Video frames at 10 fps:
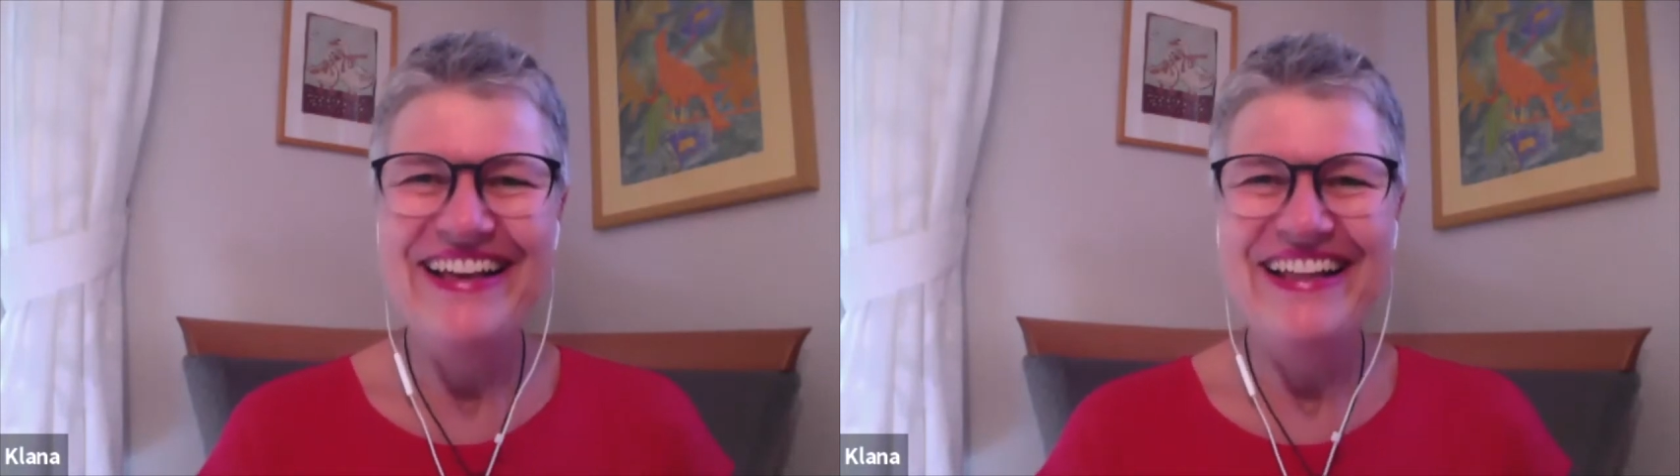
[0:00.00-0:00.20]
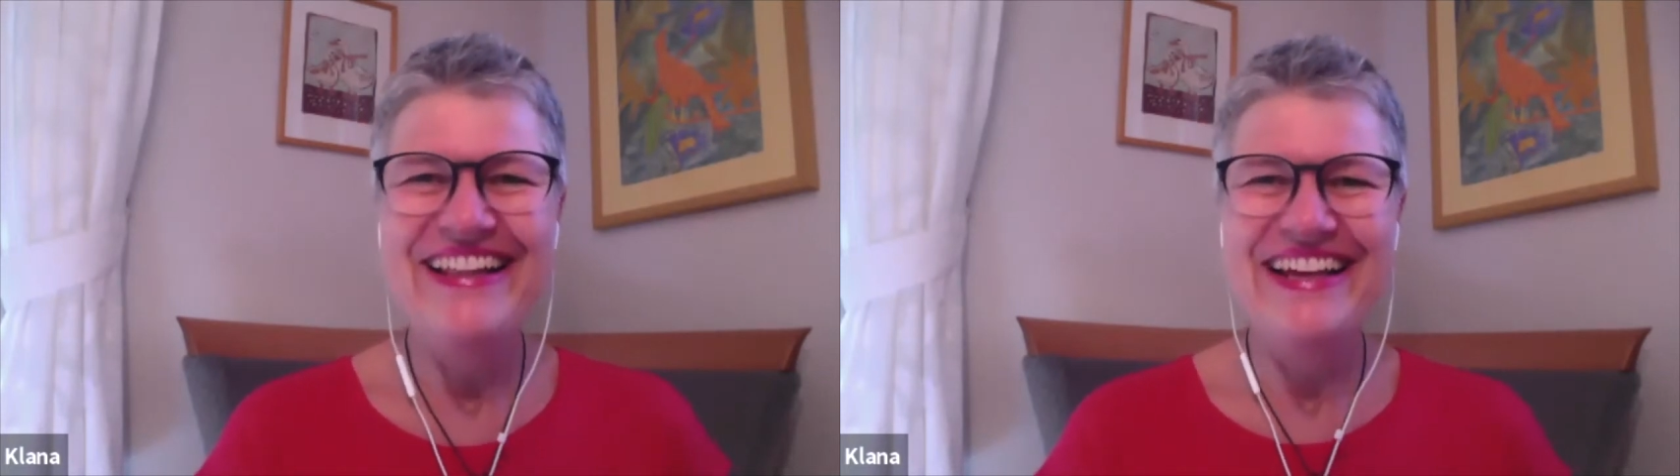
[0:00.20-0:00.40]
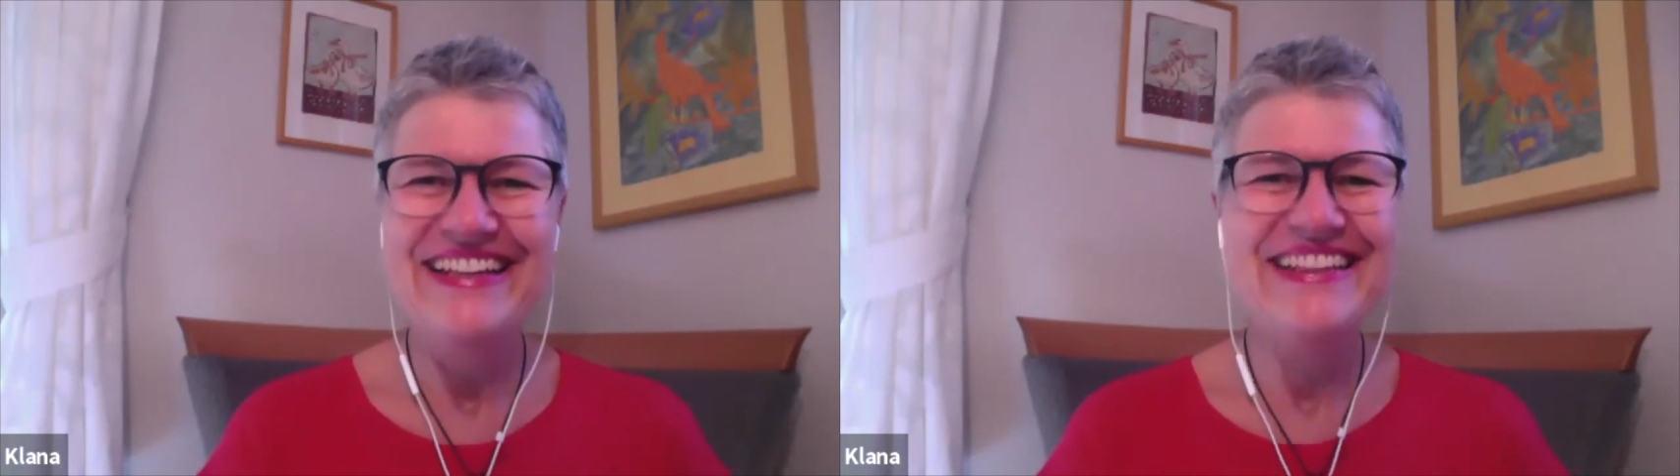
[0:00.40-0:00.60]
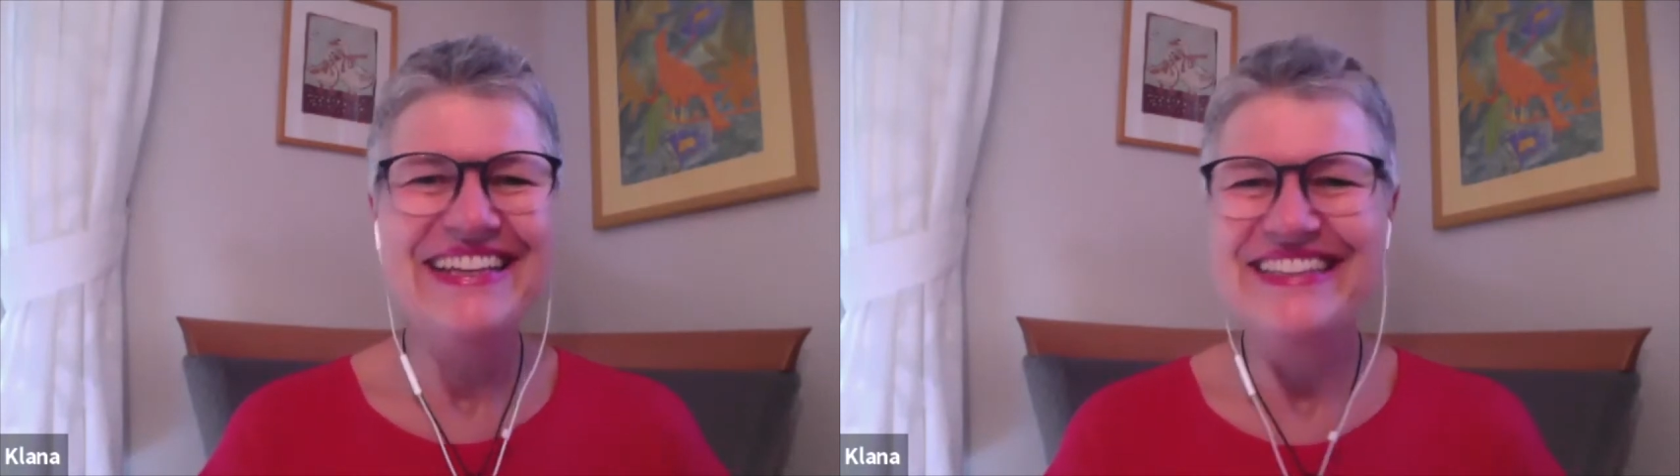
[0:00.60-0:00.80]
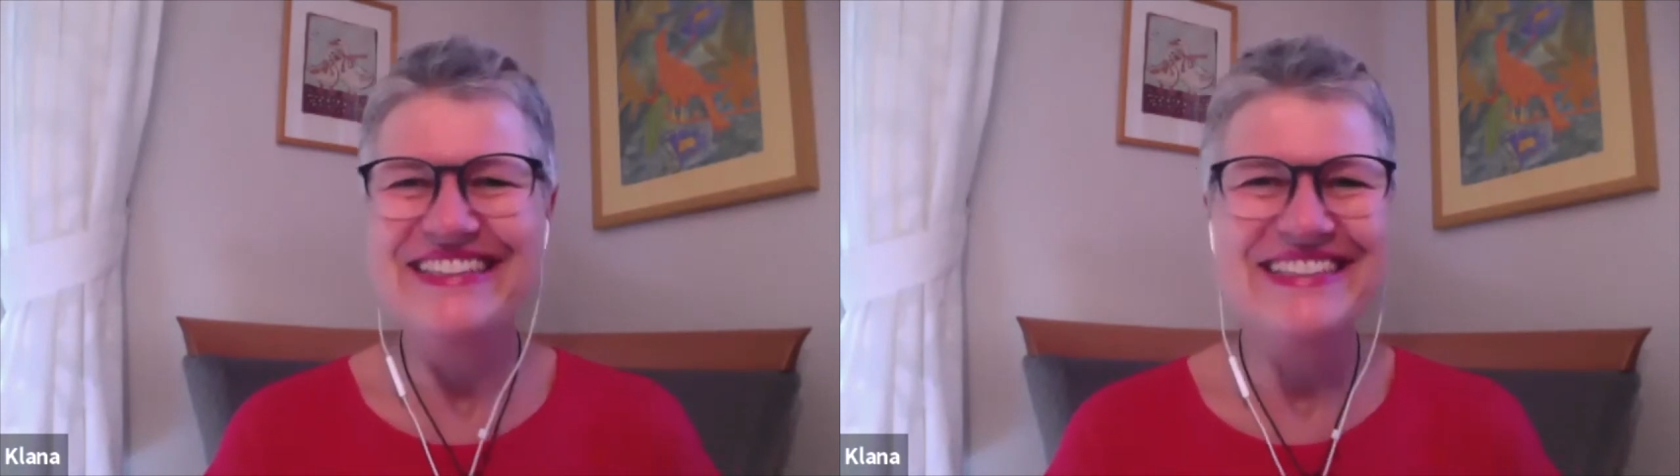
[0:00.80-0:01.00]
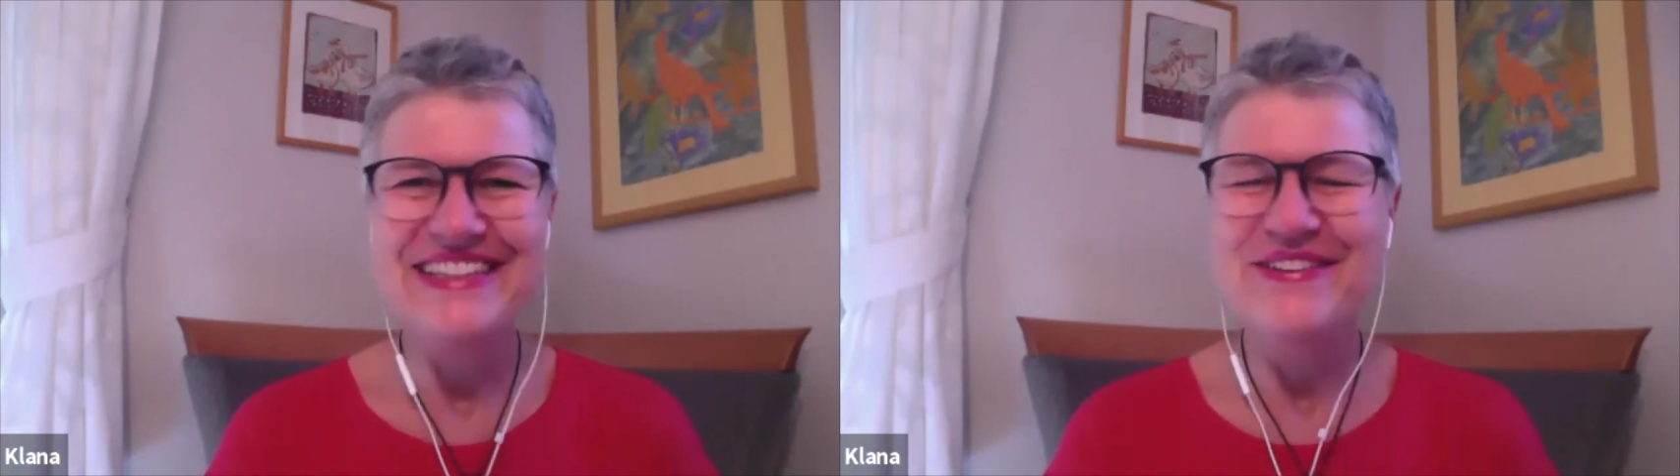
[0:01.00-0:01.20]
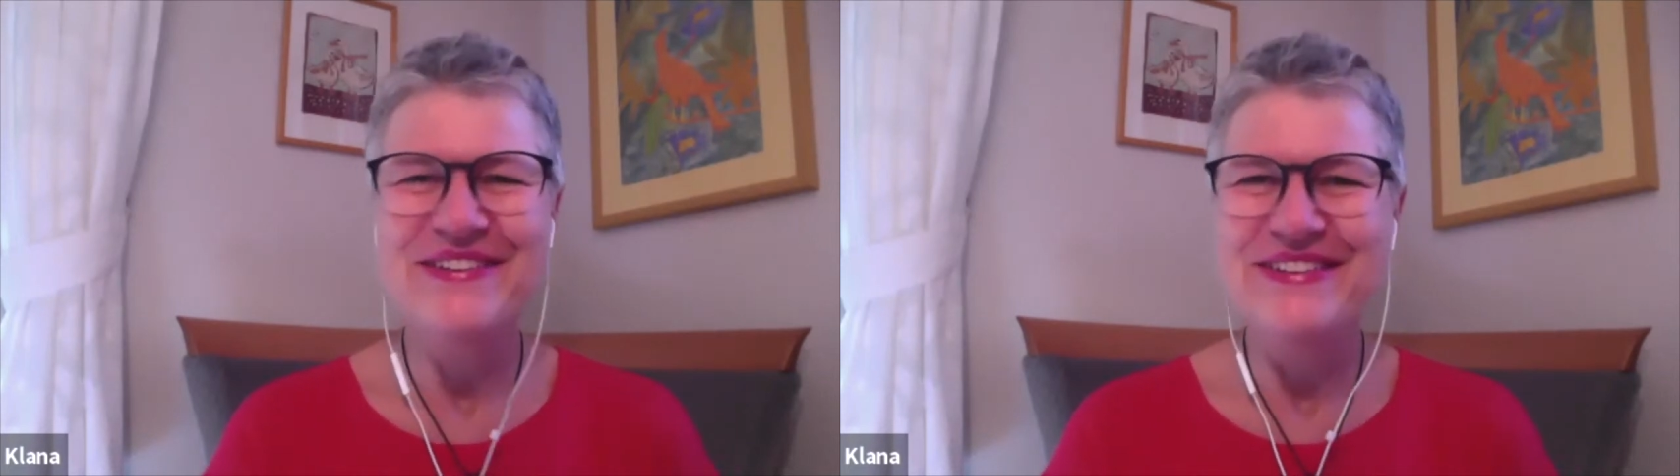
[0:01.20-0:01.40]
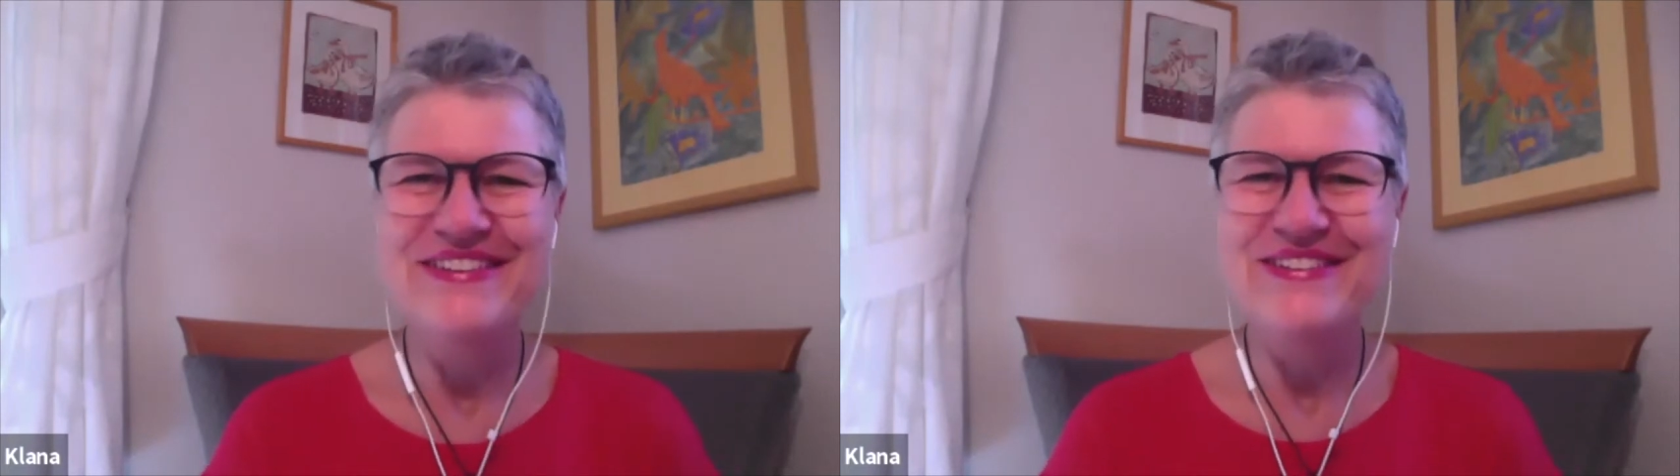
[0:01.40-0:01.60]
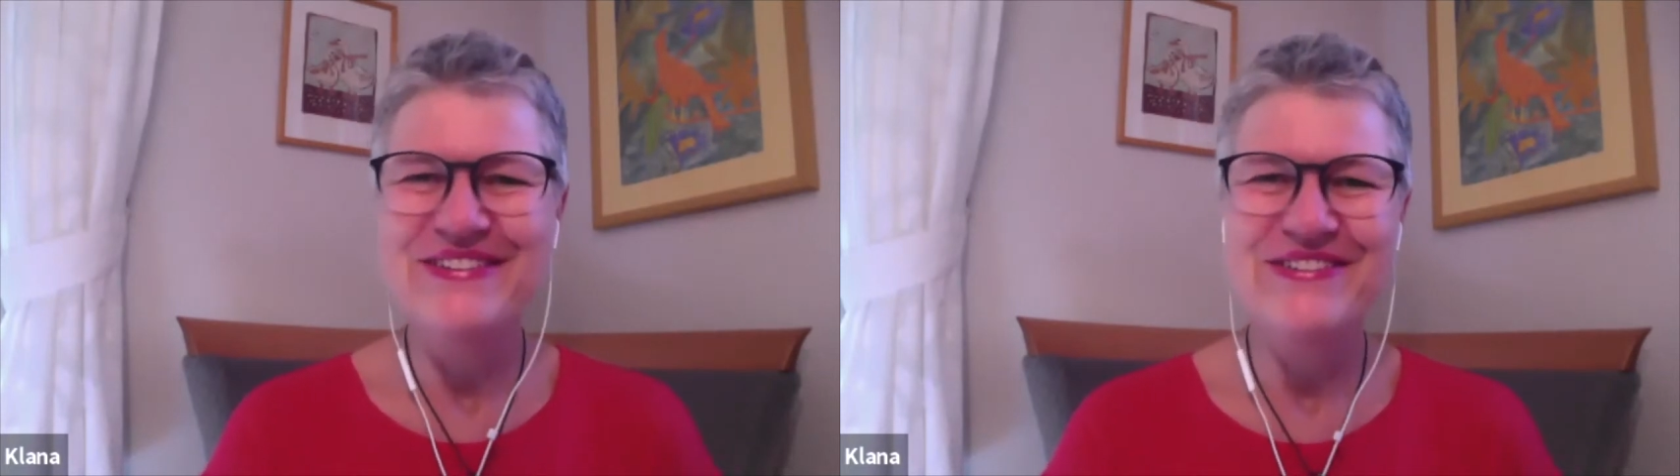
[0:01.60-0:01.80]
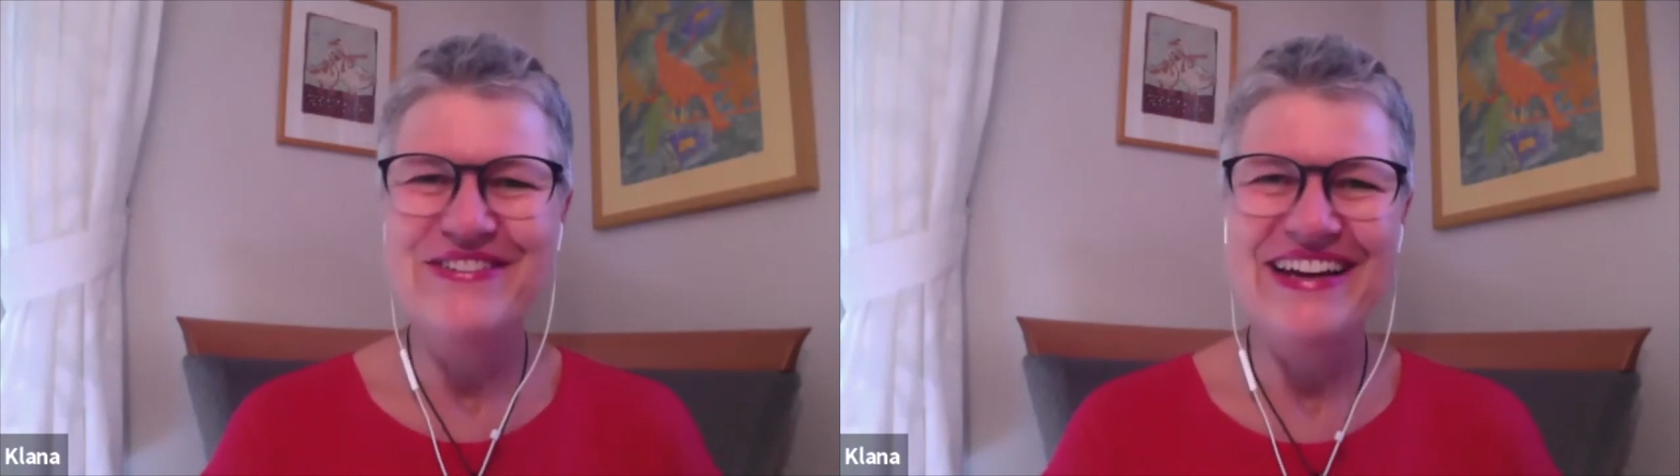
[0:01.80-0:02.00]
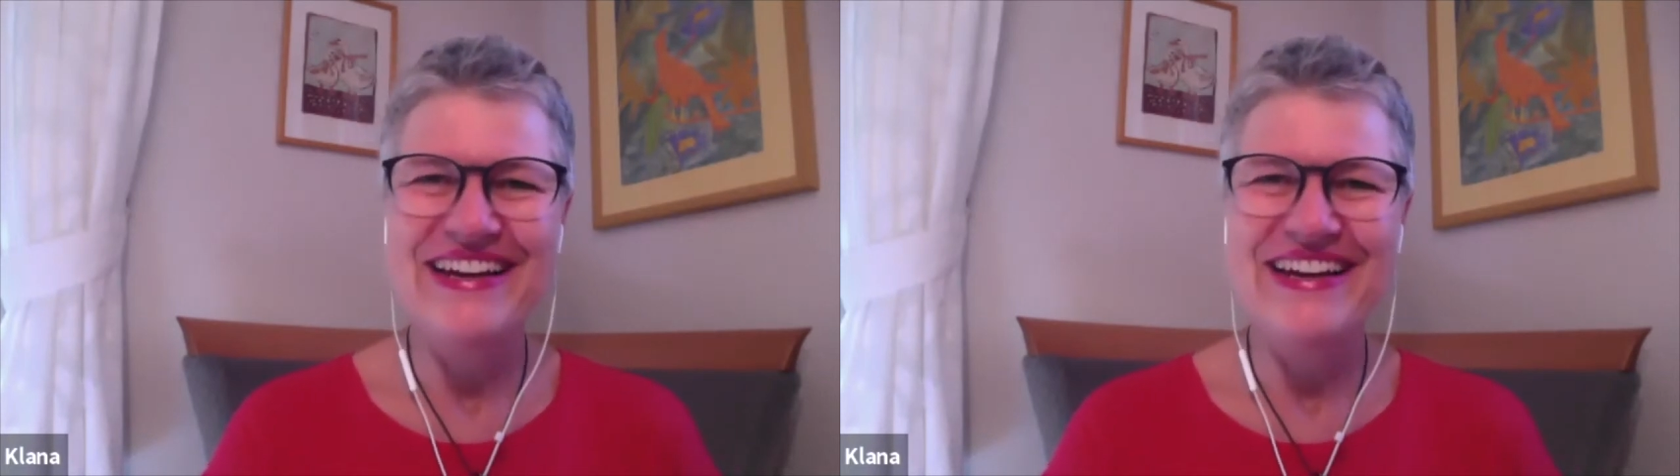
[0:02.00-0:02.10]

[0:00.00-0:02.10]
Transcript: that, that's so, so great.